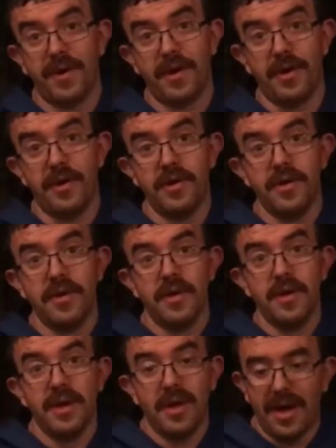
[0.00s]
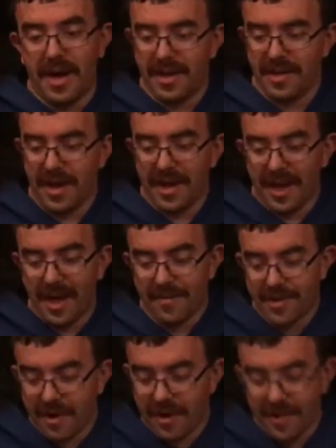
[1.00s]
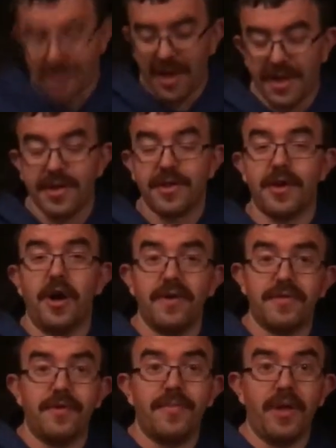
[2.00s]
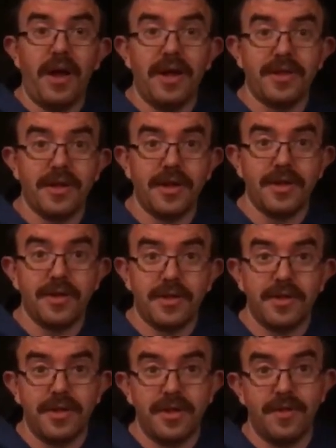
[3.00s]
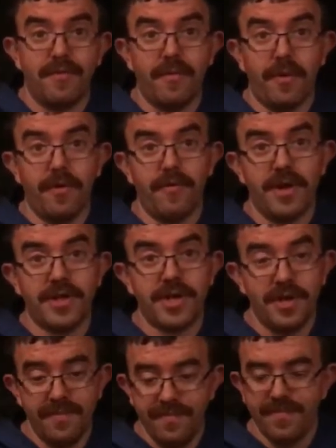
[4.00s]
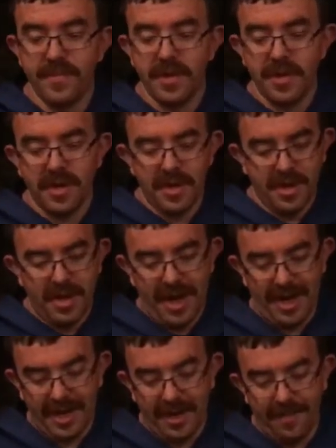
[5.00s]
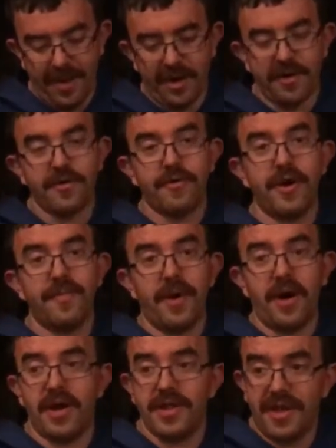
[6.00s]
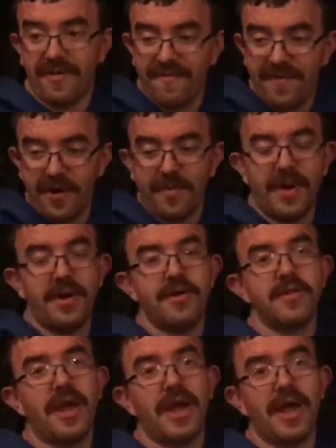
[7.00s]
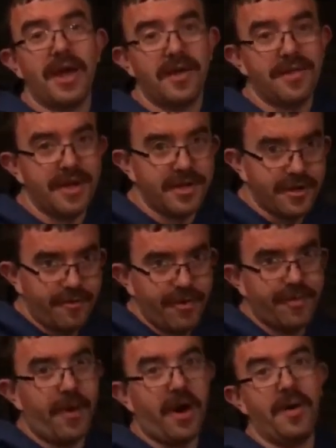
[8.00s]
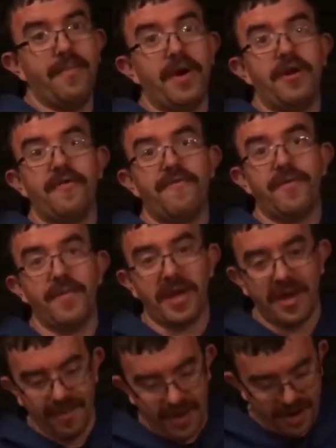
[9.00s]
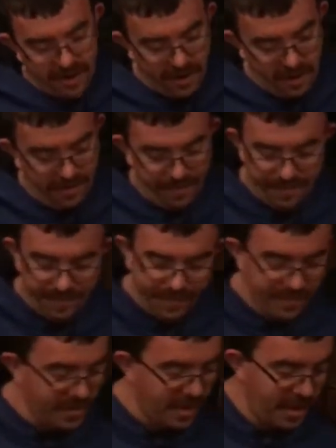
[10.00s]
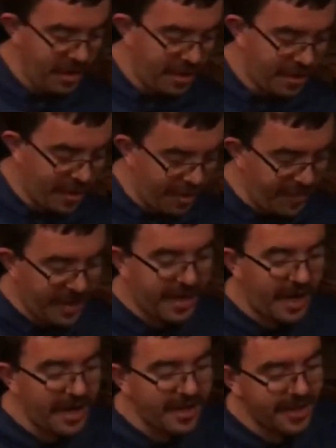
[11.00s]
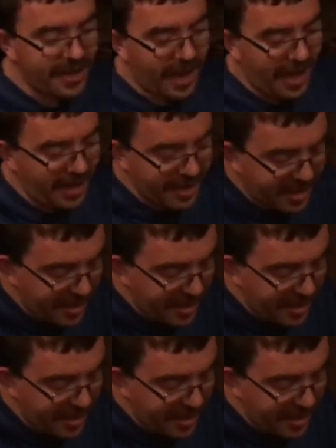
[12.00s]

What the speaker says: putter. I'm starting to like the softer plastics than the more rigid. I get a better grip on it. They feel better in the hand. They just respond better for me and my arm. So because of that,